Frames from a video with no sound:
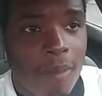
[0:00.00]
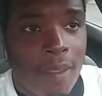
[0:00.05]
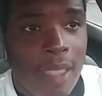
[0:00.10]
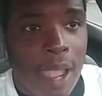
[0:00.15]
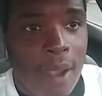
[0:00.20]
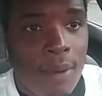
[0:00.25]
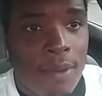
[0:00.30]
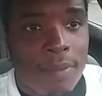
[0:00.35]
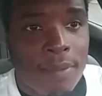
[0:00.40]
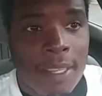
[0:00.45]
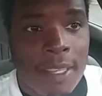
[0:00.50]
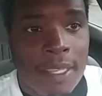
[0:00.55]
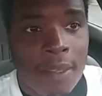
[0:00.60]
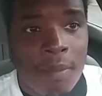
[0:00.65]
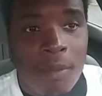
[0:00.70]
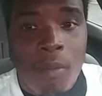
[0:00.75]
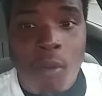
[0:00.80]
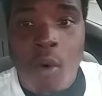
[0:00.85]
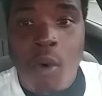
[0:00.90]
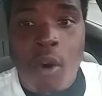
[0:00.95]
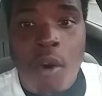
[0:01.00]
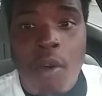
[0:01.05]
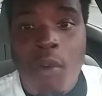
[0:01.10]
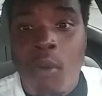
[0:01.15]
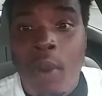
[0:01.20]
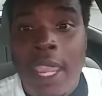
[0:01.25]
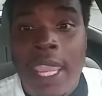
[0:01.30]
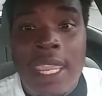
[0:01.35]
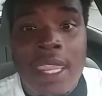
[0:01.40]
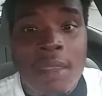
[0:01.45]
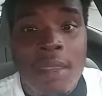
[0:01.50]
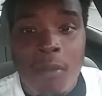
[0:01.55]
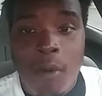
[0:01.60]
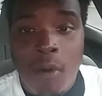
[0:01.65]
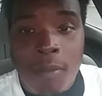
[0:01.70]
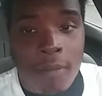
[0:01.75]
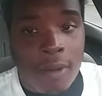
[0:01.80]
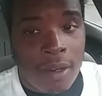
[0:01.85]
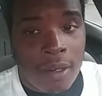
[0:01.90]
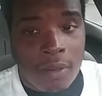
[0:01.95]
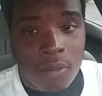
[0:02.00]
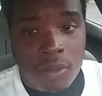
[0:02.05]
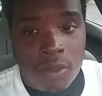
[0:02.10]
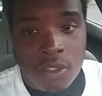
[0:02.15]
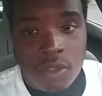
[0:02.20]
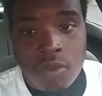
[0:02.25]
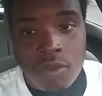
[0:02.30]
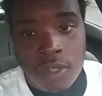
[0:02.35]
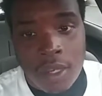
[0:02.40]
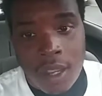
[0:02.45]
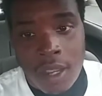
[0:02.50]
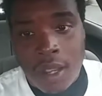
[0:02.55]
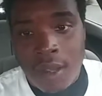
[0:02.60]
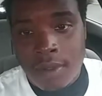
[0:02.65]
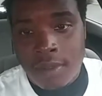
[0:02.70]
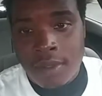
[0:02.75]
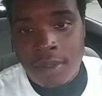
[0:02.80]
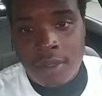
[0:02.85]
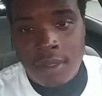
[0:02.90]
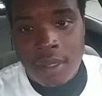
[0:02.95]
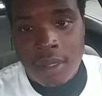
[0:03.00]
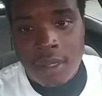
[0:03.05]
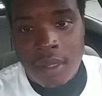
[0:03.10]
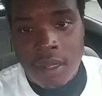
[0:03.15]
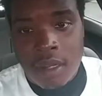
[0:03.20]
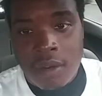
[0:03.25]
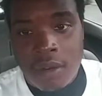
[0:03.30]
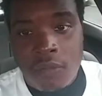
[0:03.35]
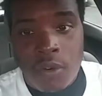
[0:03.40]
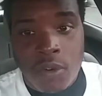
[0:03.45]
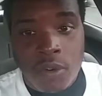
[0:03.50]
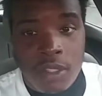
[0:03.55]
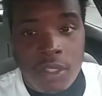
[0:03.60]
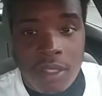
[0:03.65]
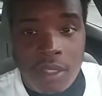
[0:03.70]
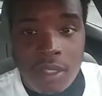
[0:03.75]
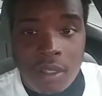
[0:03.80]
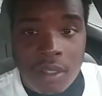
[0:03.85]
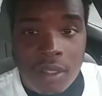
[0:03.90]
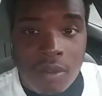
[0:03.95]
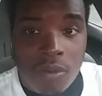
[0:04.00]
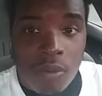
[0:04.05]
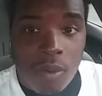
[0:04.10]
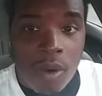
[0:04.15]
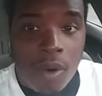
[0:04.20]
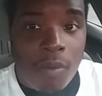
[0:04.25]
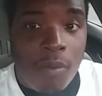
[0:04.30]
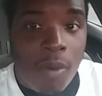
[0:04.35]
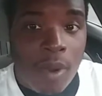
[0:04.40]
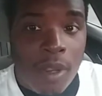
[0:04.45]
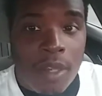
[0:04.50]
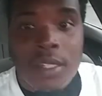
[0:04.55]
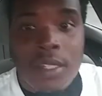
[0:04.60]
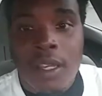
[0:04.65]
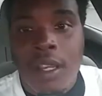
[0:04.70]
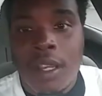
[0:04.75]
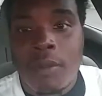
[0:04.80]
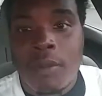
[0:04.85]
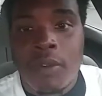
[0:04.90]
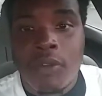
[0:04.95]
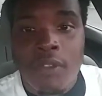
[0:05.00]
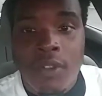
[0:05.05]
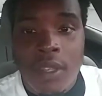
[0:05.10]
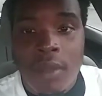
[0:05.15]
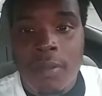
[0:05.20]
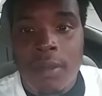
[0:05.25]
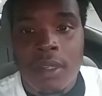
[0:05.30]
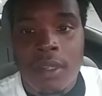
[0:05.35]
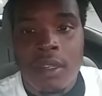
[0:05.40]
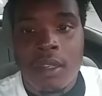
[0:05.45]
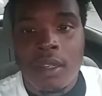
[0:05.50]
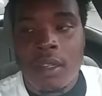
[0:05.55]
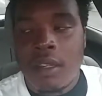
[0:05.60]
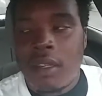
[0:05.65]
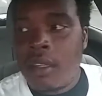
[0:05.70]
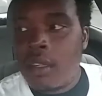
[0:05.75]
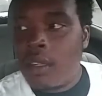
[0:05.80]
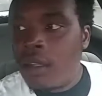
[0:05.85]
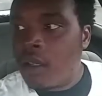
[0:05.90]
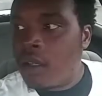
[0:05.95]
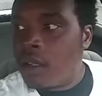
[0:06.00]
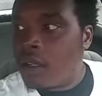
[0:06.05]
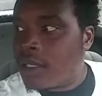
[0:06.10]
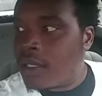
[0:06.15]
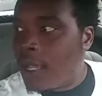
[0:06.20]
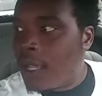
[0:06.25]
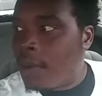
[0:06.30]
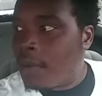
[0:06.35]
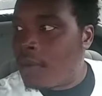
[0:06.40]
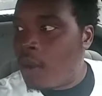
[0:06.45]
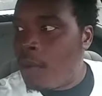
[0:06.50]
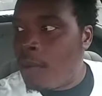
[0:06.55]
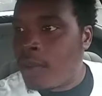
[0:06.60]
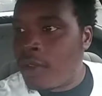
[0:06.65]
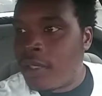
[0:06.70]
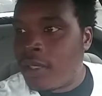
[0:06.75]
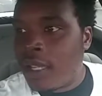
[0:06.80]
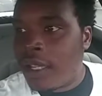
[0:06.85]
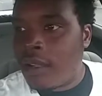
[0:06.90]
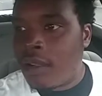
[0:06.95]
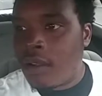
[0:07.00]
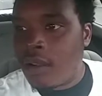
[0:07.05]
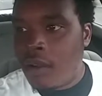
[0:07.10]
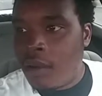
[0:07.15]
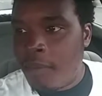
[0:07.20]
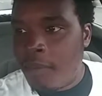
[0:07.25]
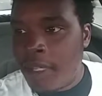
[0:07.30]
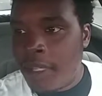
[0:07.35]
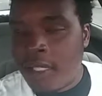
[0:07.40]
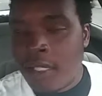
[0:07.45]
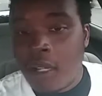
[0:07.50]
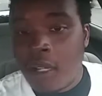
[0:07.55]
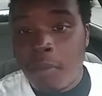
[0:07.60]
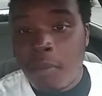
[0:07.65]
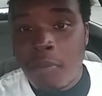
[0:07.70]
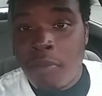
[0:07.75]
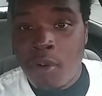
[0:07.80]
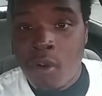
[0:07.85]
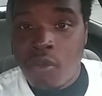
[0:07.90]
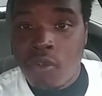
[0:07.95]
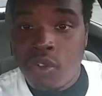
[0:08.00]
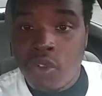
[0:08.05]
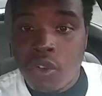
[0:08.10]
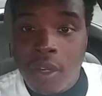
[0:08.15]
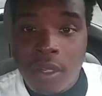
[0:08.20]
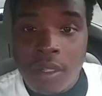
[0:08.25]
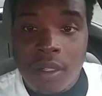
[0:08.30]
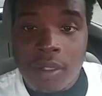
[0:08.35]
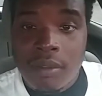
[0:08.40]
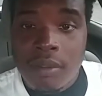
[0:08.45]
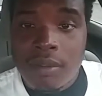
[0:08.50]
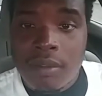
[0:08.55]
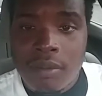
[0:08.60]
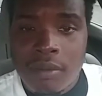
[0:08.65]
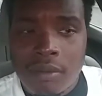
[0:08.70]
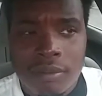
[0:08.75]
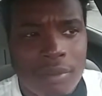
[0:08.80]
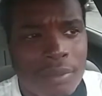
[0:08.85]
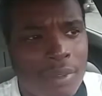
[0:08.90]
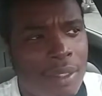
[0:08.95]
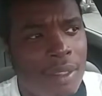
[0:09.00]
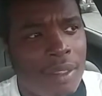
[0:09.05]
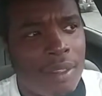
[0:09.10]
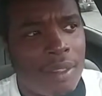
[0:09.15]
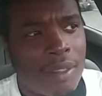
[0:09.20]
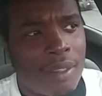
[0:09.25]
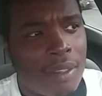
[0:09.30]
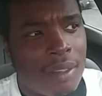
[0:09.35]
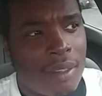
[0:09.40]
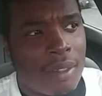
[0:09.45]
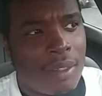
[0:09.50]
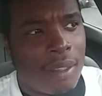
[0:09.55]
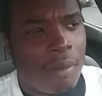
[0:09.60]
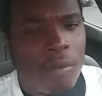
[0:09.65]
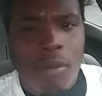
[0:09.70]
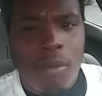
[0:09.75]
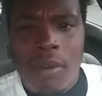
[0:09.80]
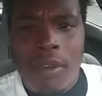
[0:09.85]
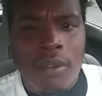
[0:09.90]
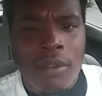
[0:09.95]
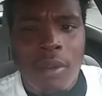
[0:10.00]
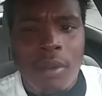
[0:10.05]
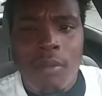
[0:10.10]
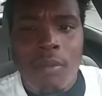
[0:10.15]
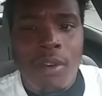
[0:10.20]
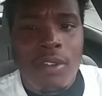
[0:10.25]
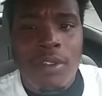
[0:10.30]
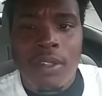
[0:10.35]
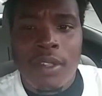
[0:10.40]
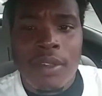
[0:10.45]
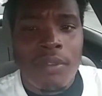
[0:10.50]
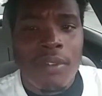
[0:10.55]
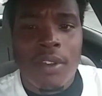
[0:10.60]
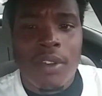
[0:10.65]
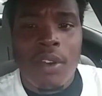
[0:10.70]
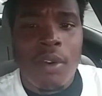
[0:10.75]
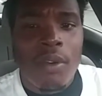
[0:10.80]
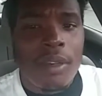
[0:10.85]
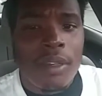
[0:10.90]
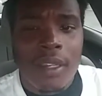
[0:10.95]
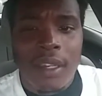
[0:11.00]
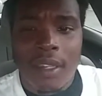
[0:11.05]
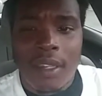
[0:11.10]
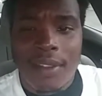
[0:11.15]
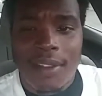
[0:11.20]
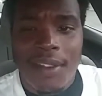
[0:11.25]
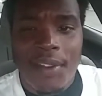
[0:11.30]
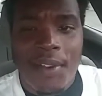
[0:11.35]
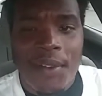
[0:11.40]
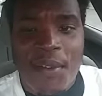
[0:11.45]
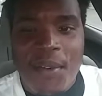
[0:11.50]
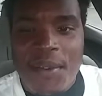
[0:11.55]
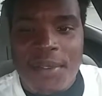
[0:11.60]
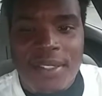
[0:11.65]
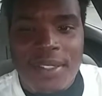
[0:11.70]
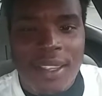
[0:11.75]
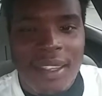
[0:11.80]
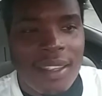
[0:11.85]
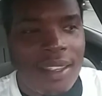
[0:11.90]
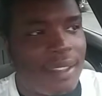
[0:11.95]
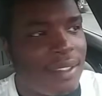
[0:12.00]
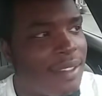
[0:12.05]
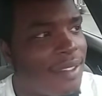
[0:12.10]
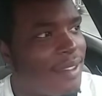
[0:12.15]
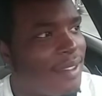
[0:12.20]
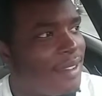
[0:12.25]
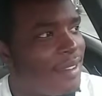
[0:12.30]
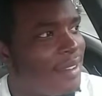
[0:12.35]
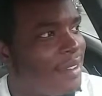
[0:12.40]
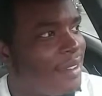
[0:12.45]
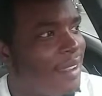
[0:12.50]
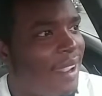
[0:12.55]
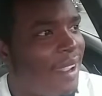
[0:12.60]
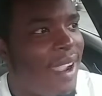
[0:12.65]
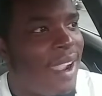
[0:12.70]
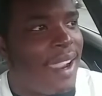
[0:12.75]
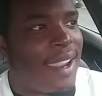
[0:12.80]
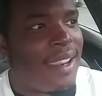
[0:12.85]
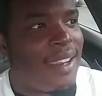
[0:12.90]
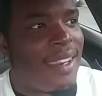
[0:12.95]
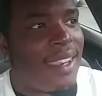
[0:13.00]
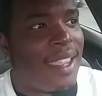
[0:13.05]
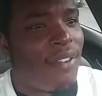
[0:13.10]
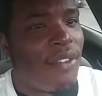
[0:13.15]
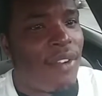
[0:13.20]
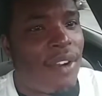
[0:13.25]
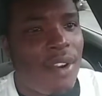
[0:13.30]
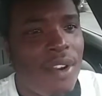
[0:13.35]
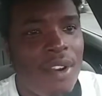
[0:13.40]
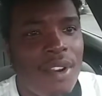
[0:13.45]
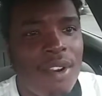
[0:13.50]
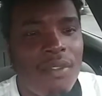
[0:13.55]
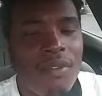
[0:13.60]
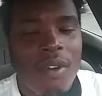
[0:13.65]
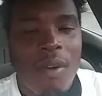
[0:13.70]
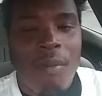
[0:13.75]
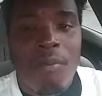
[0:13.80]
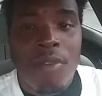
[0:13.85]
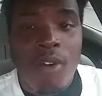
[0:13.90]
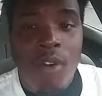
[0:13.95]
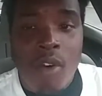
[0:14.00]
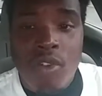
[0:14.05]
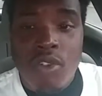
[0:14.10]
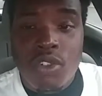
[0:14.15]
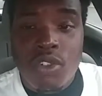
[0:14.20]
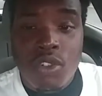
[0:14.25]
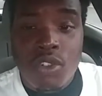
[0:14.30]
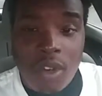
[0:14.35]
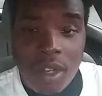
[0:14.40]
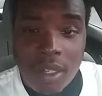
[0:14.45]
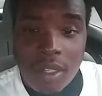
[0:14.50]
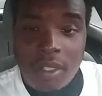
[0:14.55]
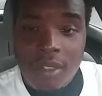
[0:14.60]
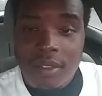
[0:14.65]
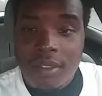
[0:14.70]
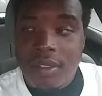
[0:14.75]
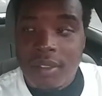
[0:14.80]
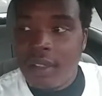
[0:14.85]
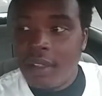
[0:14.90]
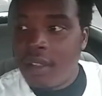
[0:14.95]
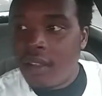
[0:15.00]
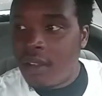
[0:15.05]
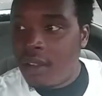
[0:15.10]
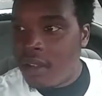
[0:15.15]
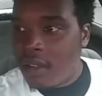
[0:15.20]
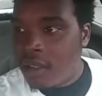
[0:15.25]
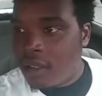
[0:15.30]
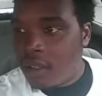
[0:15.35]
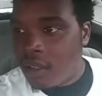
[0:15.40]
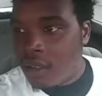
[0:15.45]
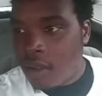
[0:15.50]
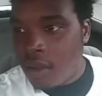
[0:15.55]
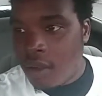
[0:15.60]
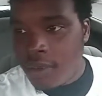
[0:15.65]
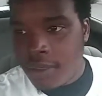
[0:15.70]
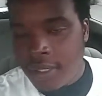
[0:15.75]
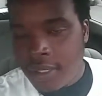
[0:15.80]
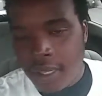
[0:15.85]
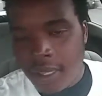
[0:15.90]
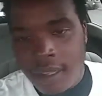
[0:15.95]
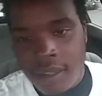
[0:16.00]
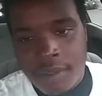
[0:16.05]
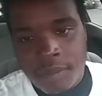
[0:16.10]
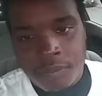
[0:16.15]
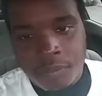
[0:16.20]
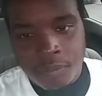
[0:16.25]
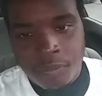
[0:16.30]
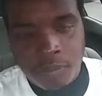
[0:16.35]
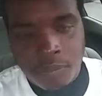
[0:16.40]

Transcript: I was making more, way more money with two jobs versus running one job. You feel me? Because I was almost like uh, basically a broke trucker. Them, them words don't even go together. You know what I'm saying? I ain't never heard of a broke trucker. You know what I'm saying?